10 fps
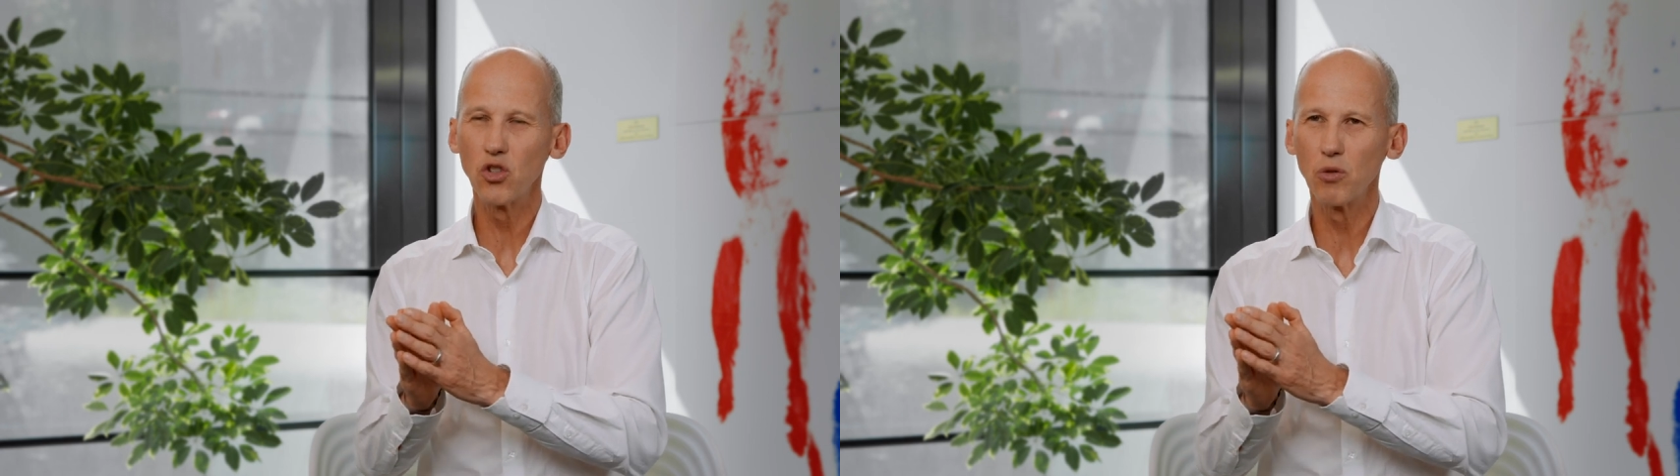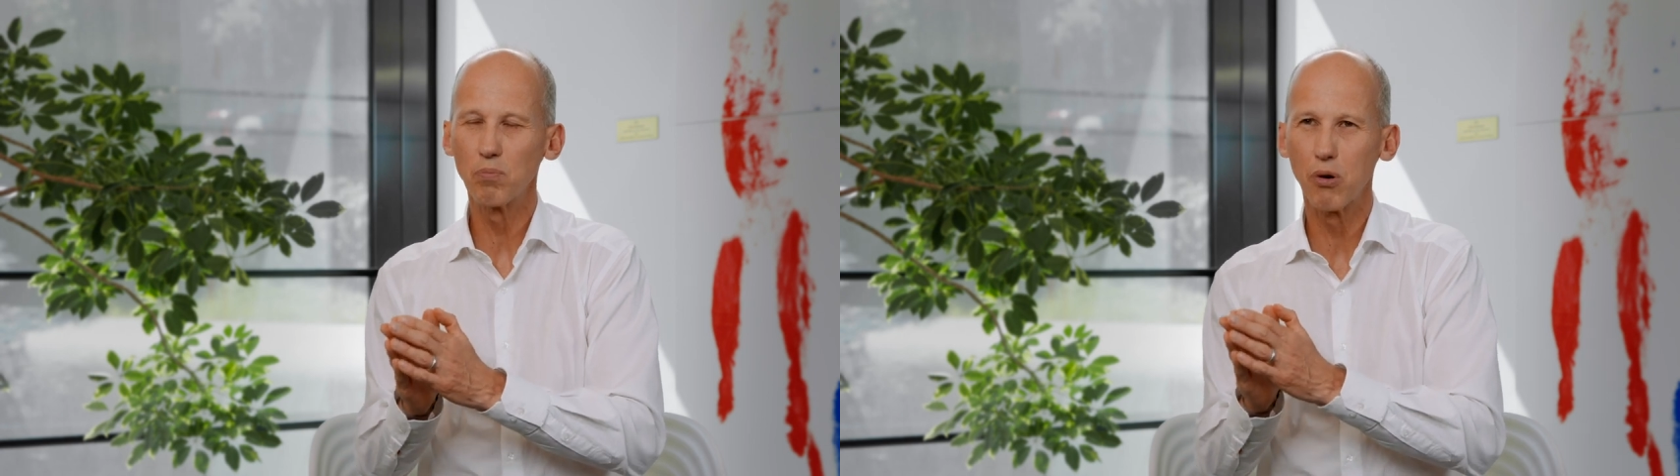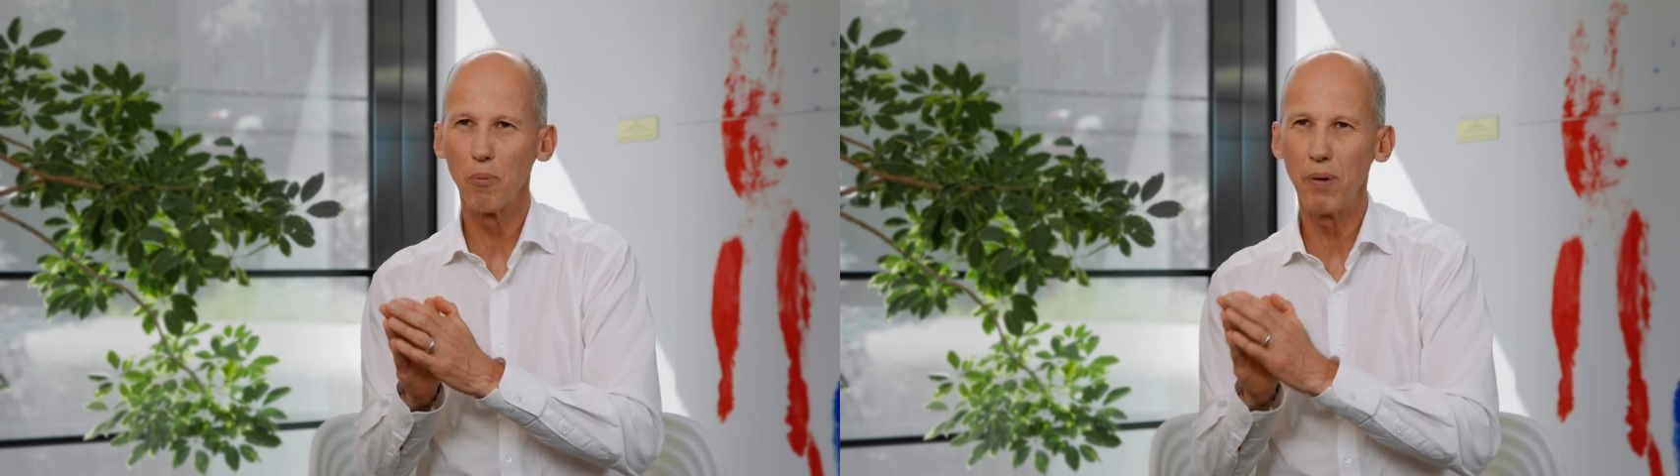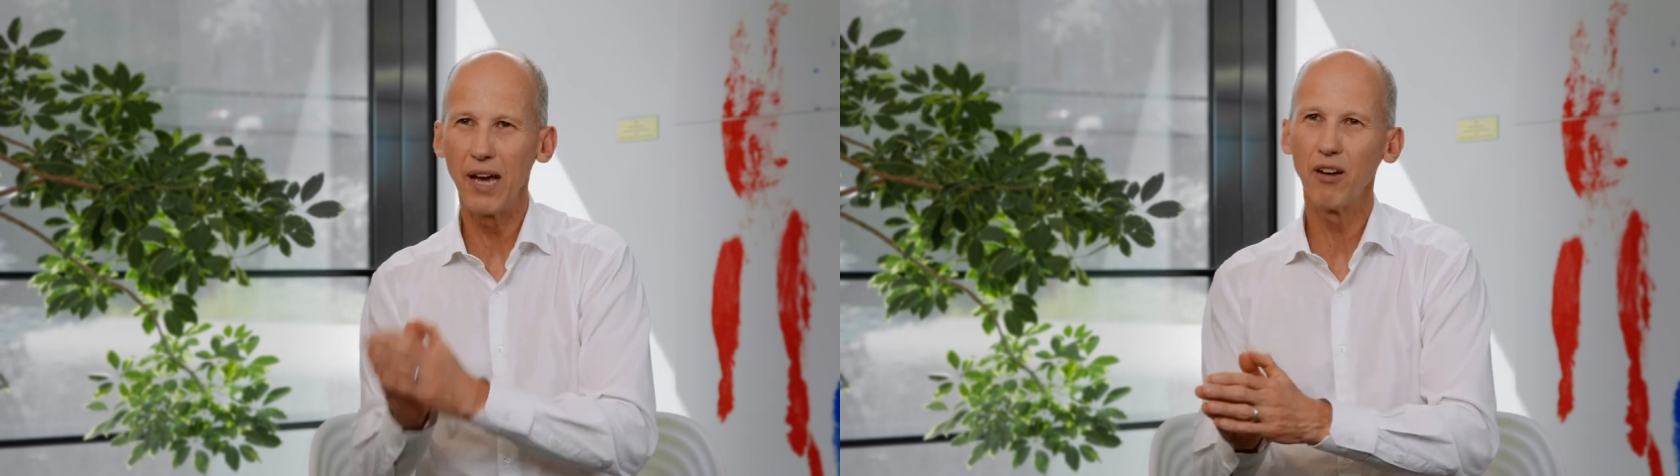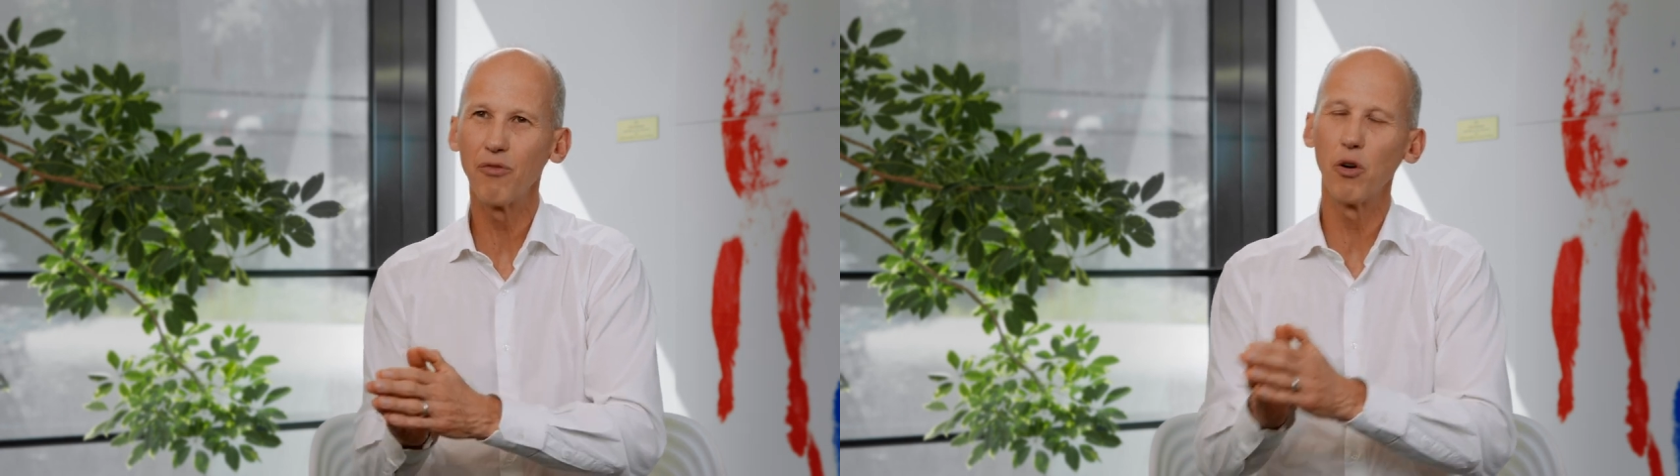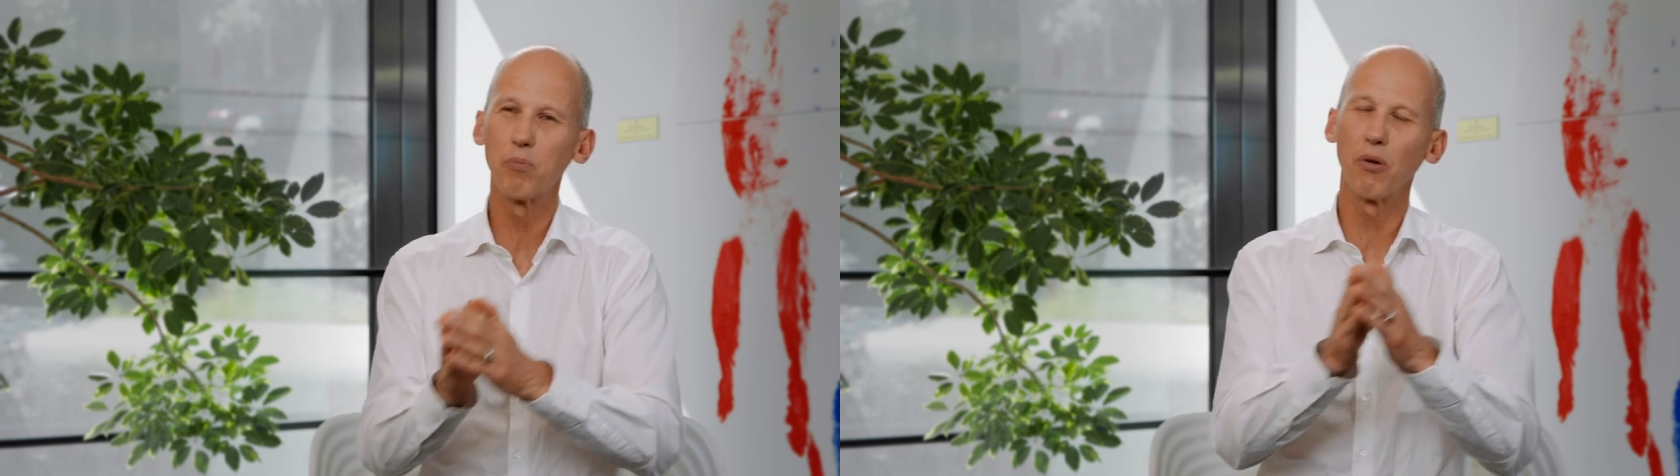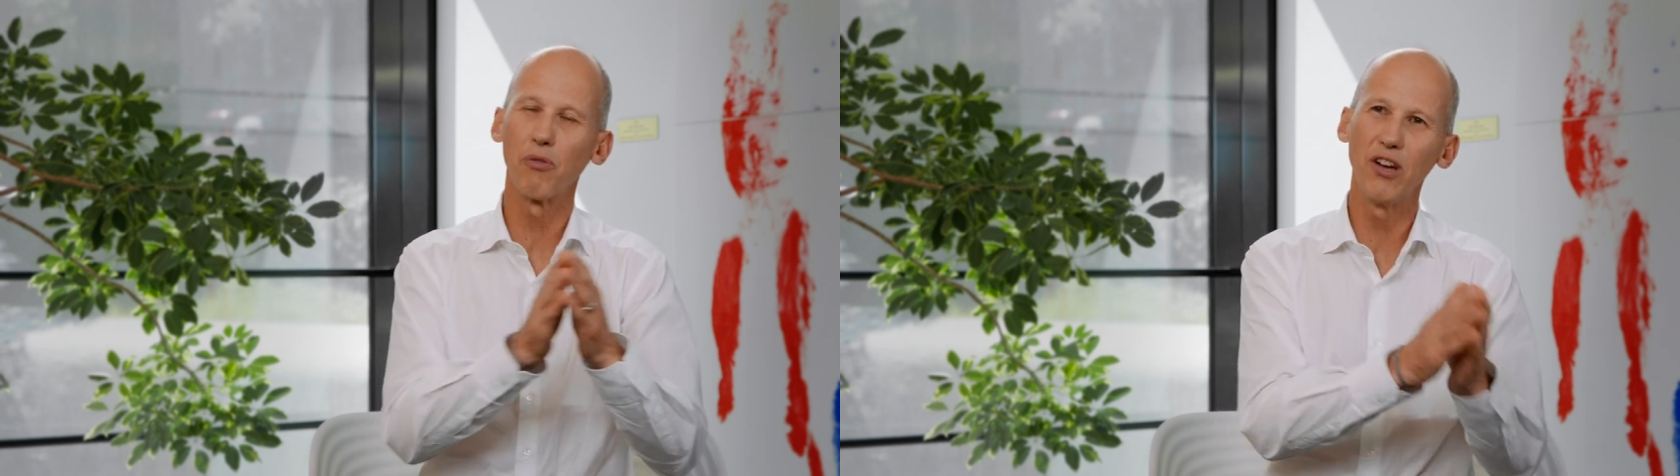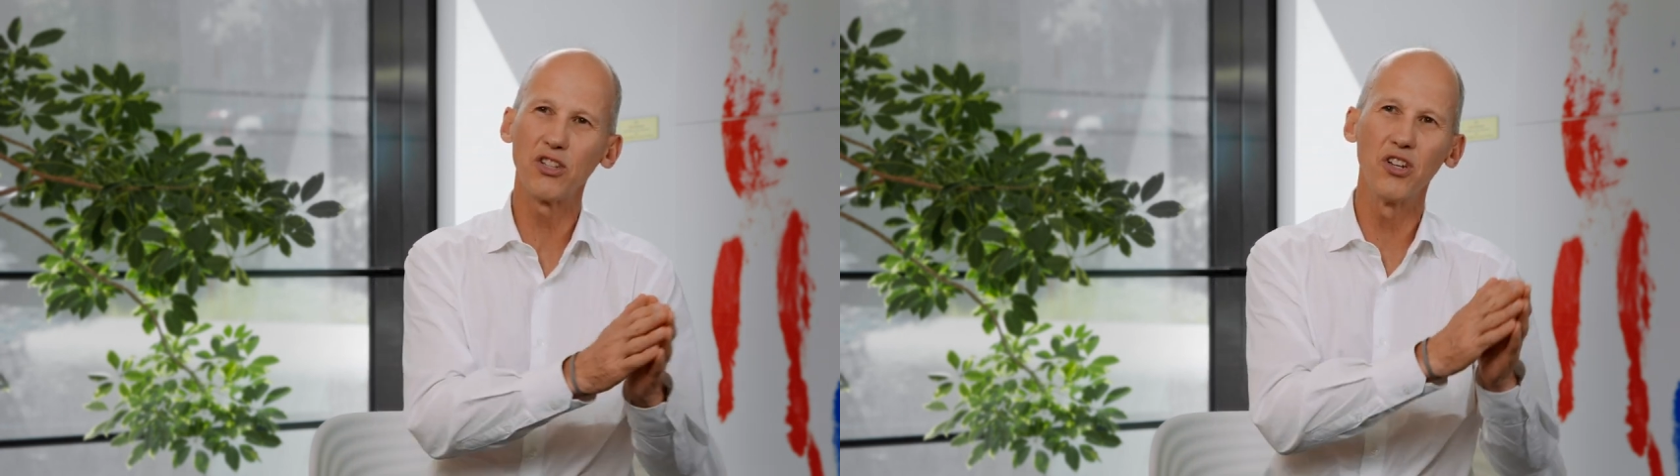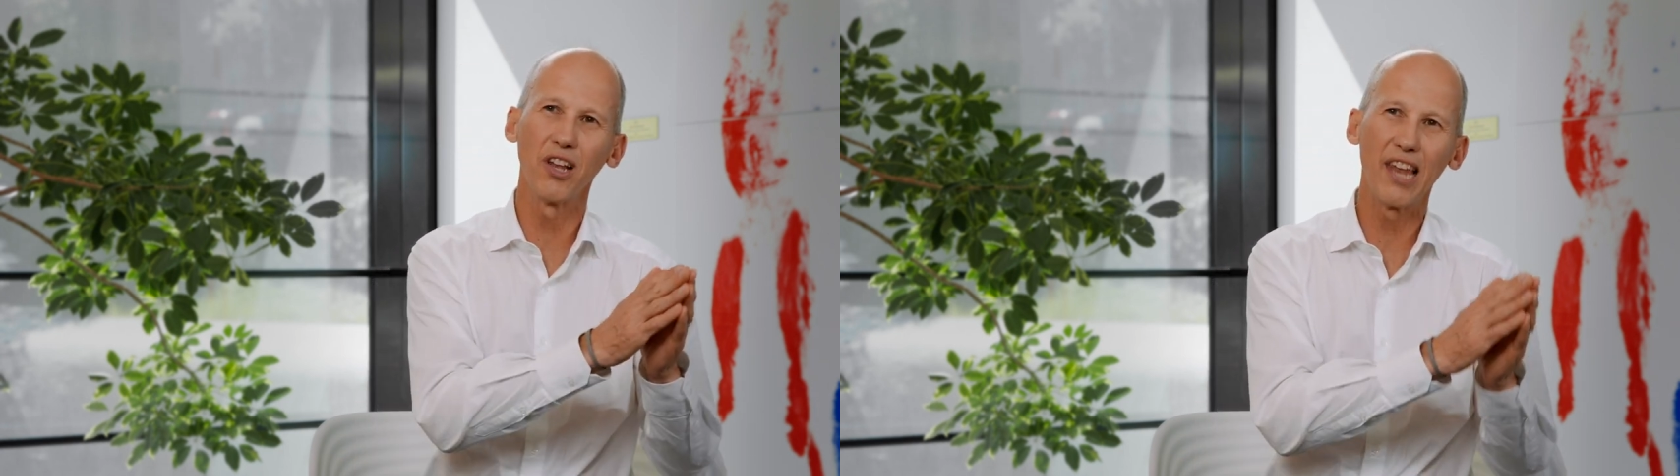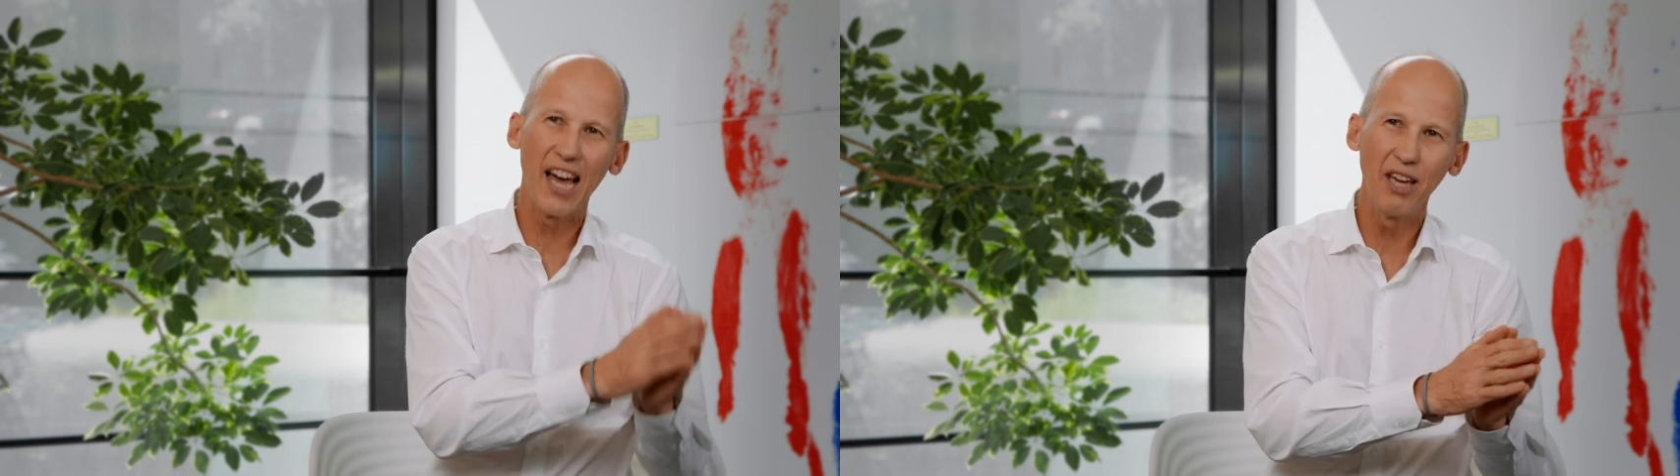should prepare for
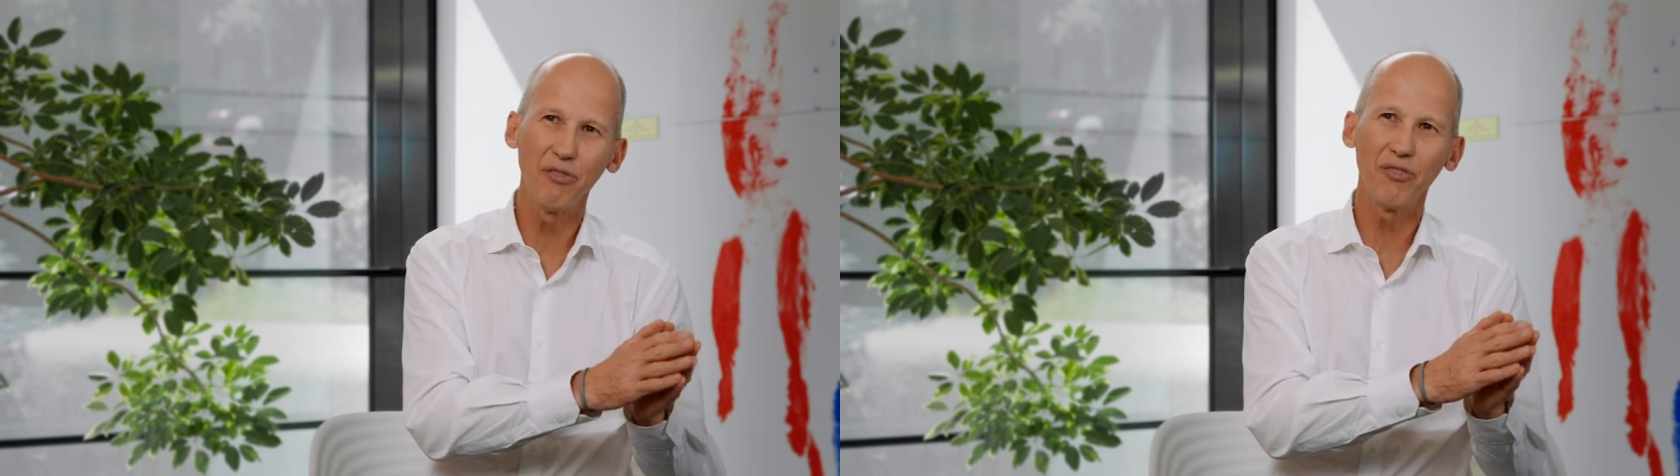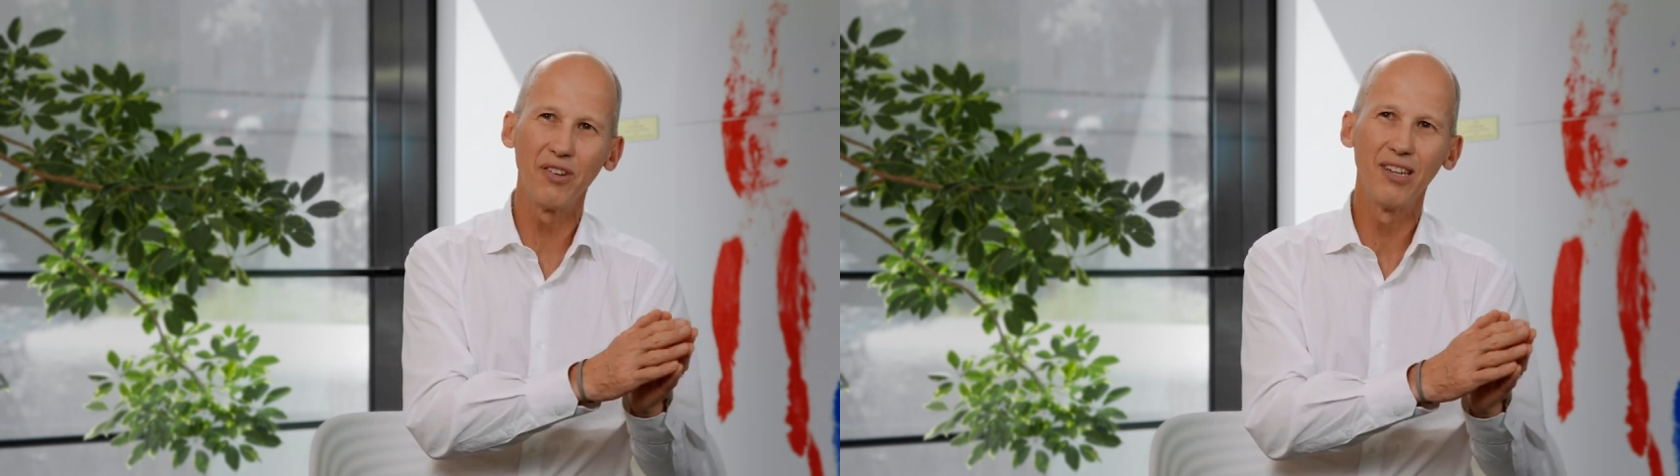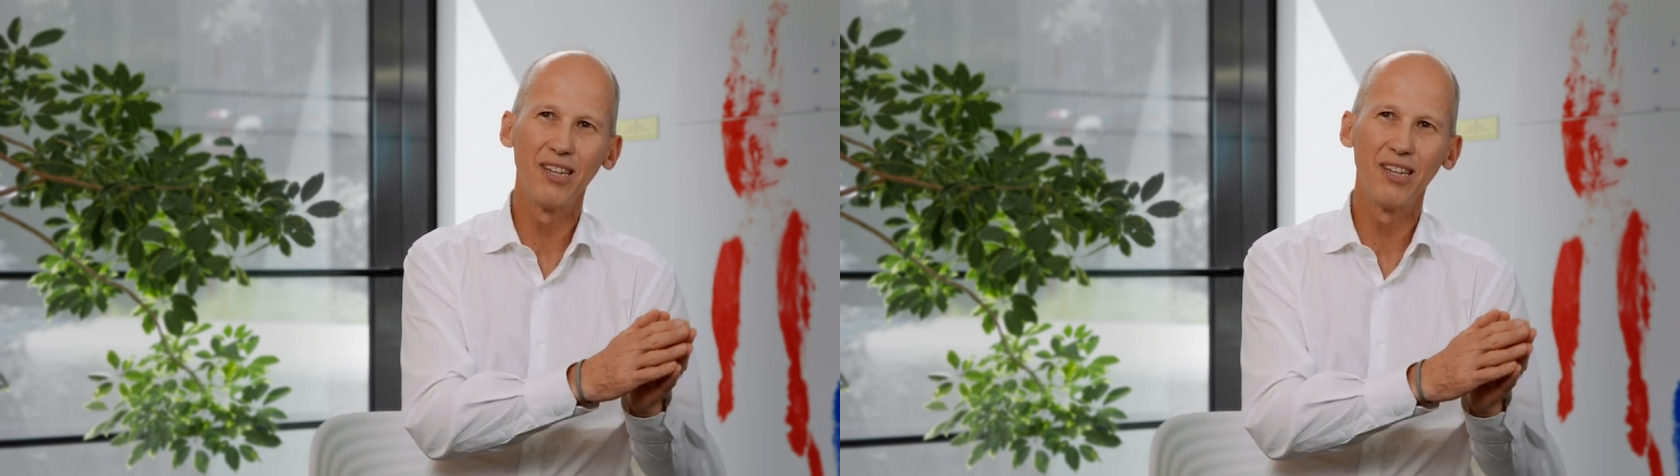professional life.